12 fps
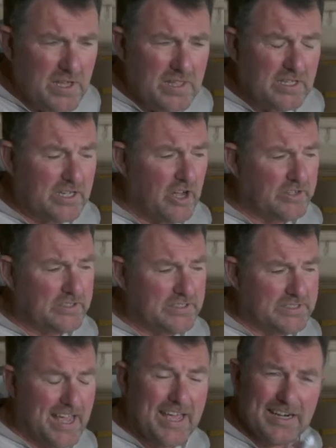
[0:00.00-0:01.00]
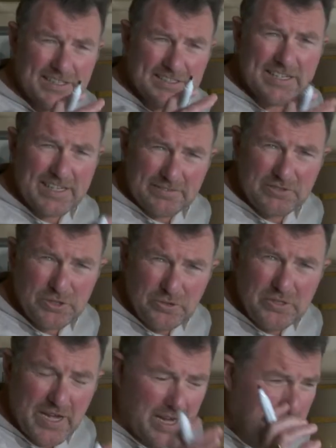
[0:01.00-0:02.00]
The count to 10 actually gives
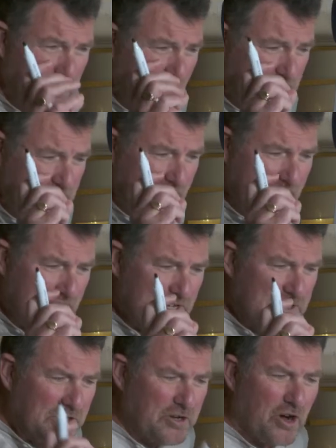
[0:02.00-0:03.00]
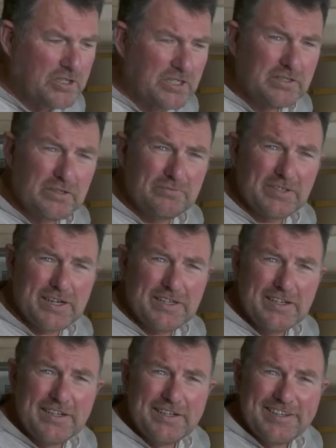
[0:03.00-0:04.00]
you time to actually
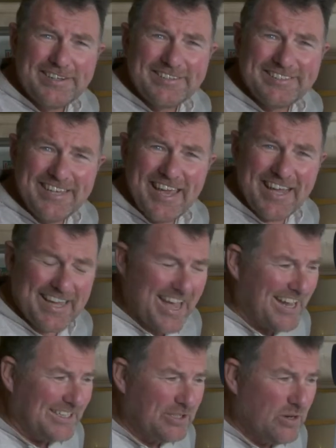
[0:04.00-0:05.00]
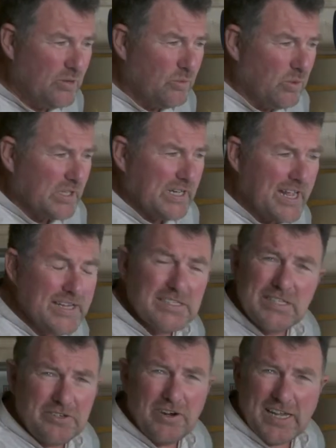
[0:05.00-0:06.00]
cognitively take in what it
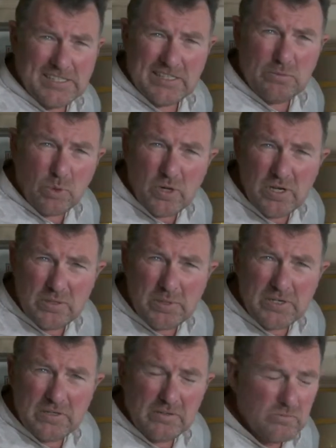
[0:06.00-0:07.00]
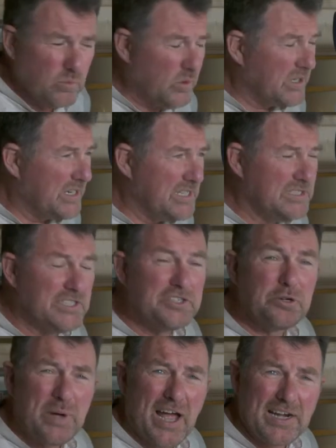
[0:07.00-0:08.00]
is that you're actually worried about, what it is that
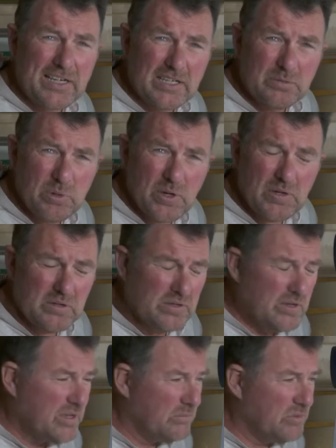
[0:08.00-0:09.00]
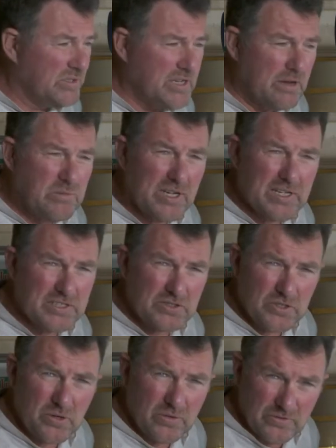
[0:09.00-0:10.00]
you're panicking about. By the time you get to
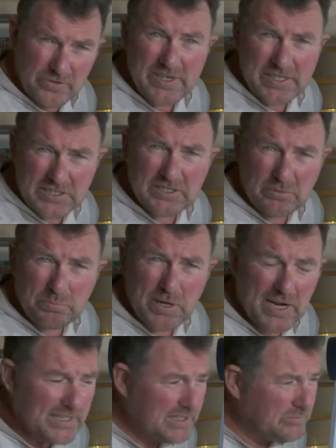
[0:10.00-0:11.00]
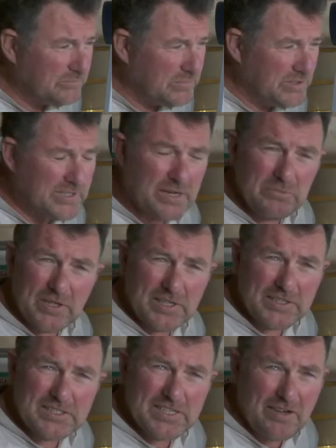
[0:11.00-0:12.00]
2 or 3, you stop panicking. By the time you
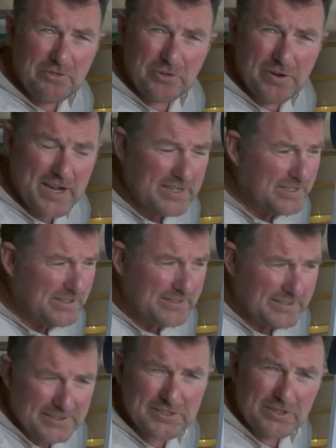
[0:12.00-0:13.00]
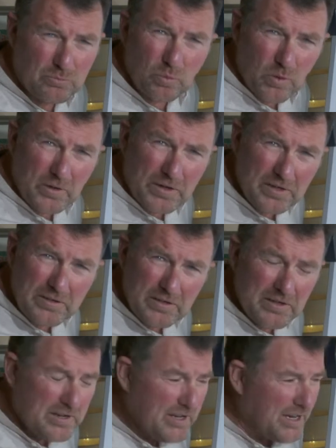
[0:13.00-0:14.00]
get to 7 or 8, you stop worrying.
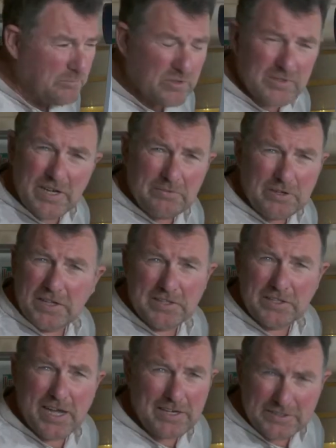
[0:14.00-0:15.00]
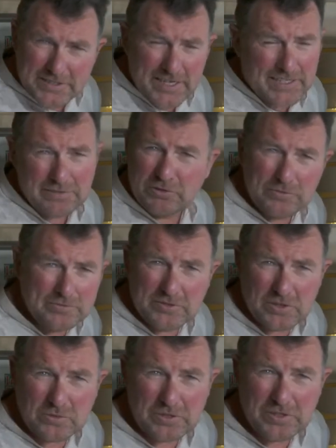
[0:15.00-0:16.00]
And by the time you get to 9 or 10, you've often
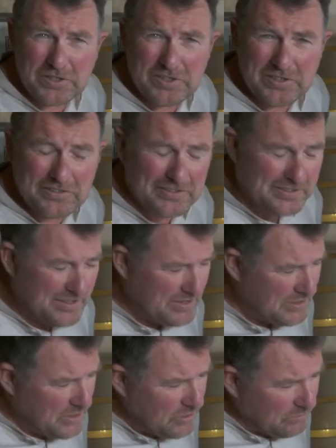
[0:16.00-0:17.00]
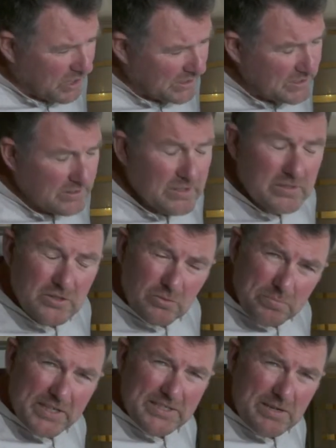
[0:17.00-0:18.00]
sorted it out. So
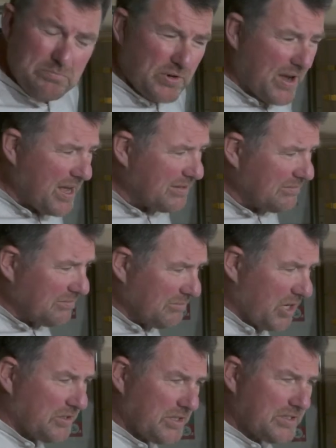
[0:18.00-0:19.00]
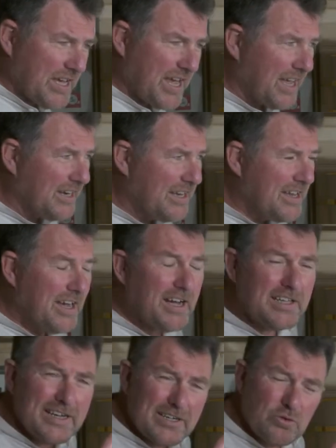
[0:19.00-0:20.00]
big deep breaths, count to 10,
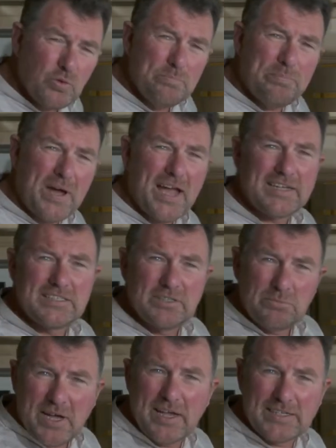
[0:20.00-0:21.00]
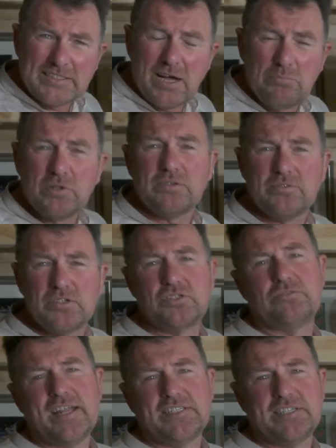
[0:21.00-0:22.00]
and then going back to my example of the
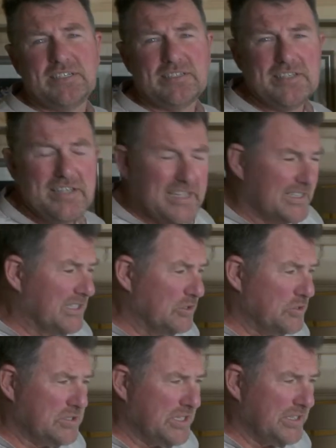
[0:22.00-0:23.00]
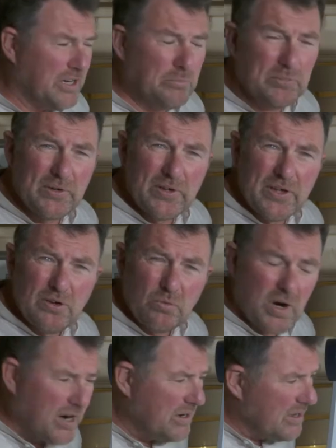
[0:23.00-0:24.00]
stretching and the loosening up,
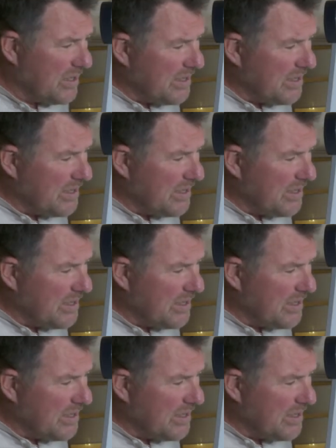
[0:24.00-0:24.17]
where